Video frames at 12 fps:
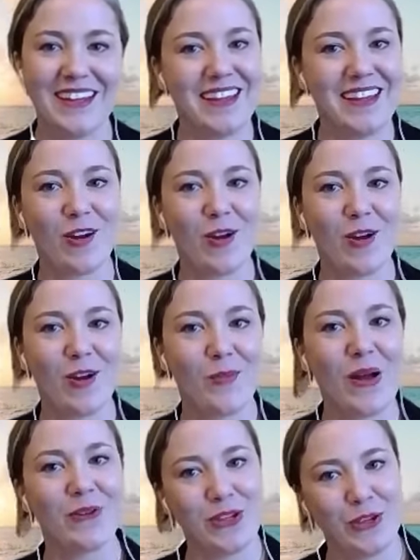care
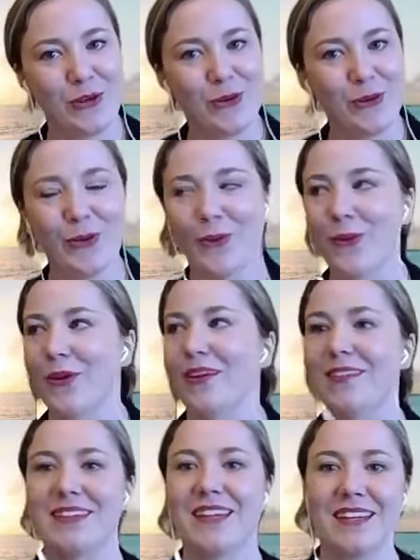about you
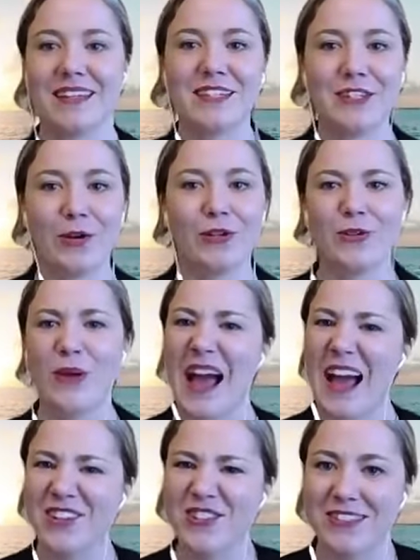or getting to know you
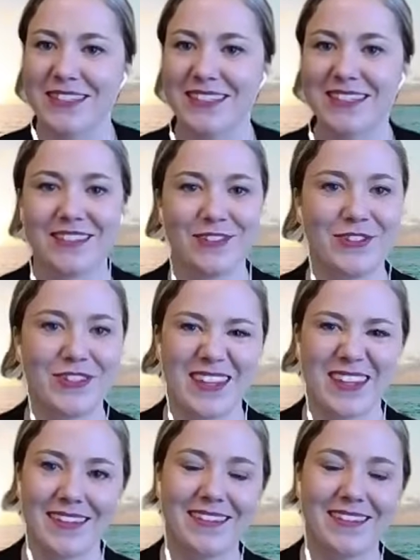actually, they're just like